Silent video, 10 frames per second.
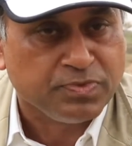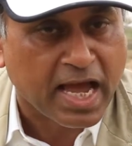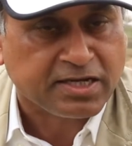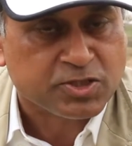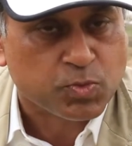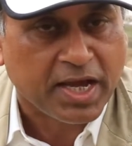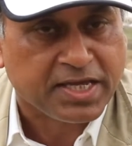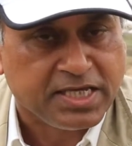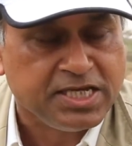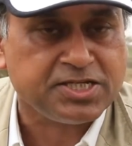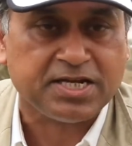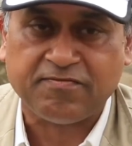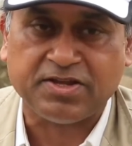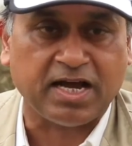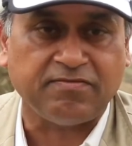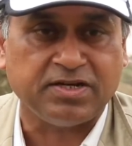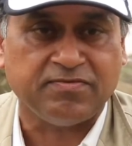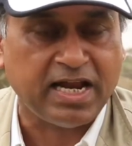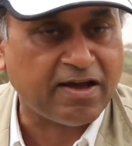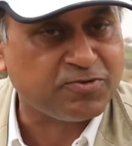That is why each and every governor
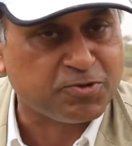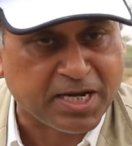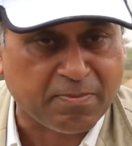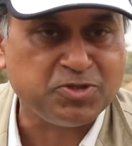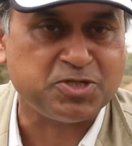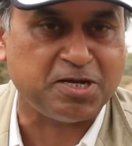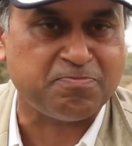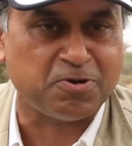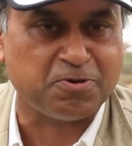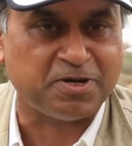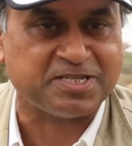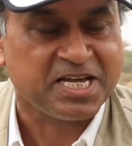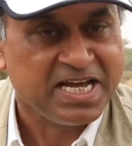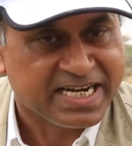will have to demonstrate progress,